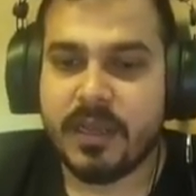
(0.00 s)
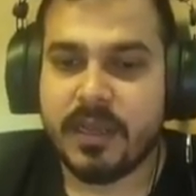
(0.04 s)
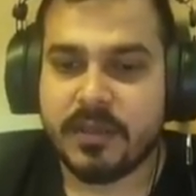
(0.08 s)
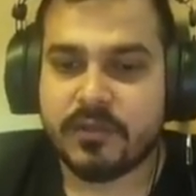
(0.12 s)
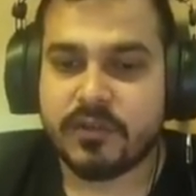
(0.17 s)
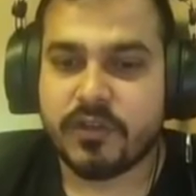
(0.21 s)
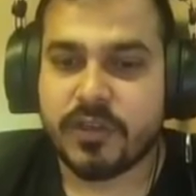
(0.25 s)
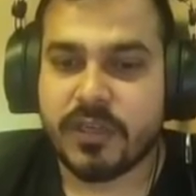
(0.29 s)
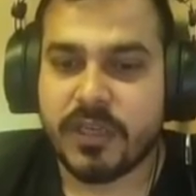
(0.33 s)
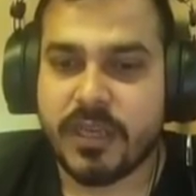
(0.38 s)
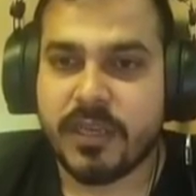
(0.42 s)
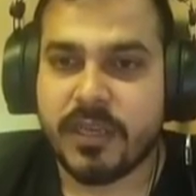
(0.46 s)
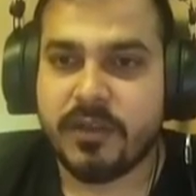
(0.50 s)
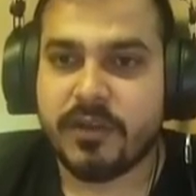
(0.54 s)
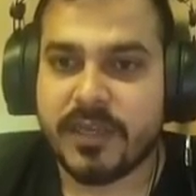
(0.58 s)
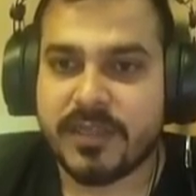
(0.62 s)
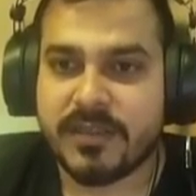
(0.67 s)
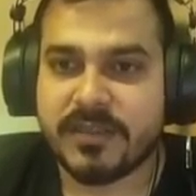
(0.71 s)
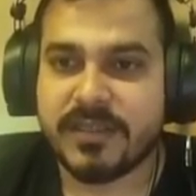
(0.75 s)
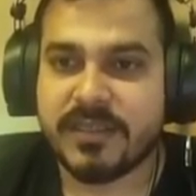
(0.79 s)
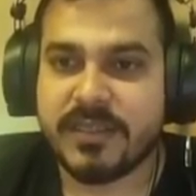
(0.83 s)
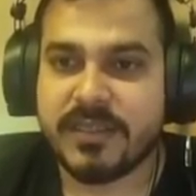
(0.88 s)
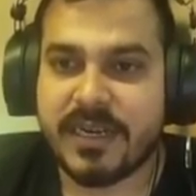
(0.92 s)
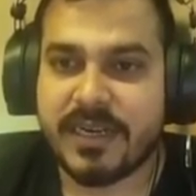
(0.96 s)
So here you
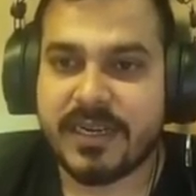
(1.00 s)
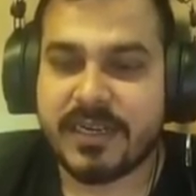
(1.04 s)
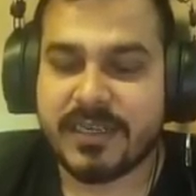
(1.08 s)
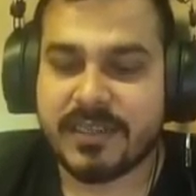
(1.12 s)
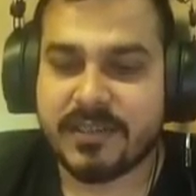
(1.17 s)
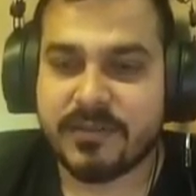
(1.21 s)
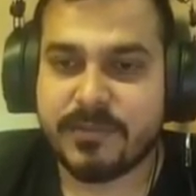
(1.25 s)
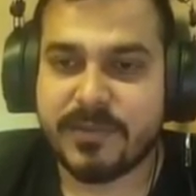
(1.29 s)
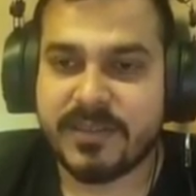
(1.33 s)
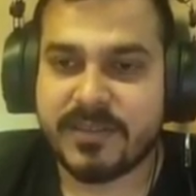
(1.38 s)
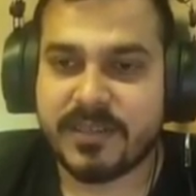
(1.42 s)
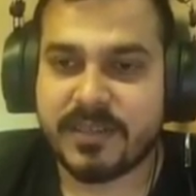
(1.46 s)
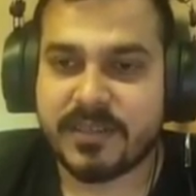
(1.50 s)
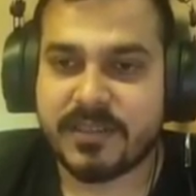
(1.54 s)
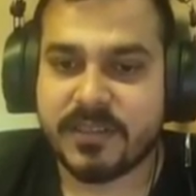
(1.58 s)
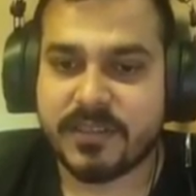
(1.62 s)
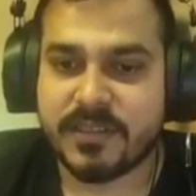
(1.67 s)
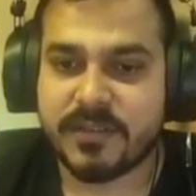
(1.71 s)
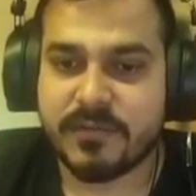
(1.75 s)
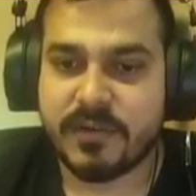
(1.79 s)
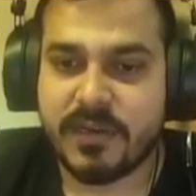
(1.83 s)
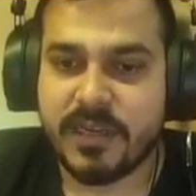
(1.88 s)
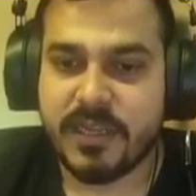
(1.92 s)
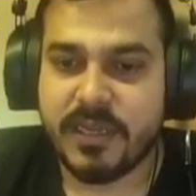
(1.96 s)
can see that it has been
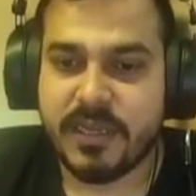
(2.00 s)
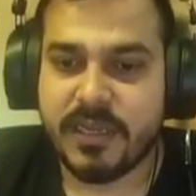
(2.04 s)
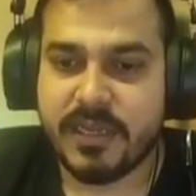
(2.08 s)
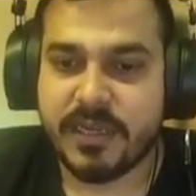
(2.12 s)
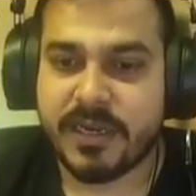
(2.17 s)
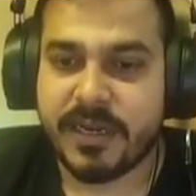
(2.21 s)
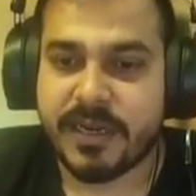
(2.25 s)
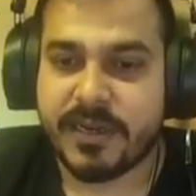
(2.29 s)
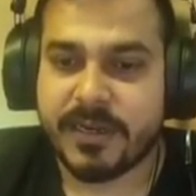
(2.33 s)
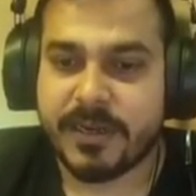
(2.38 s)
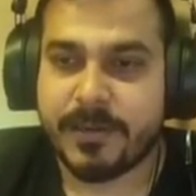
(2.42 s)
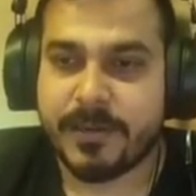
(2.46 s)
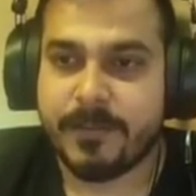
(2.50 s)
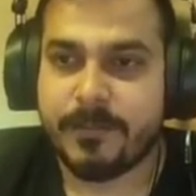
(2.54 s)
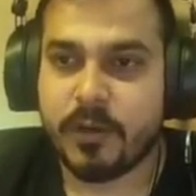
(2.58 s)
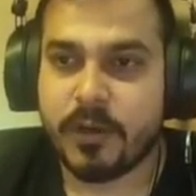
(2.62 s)
successfully created.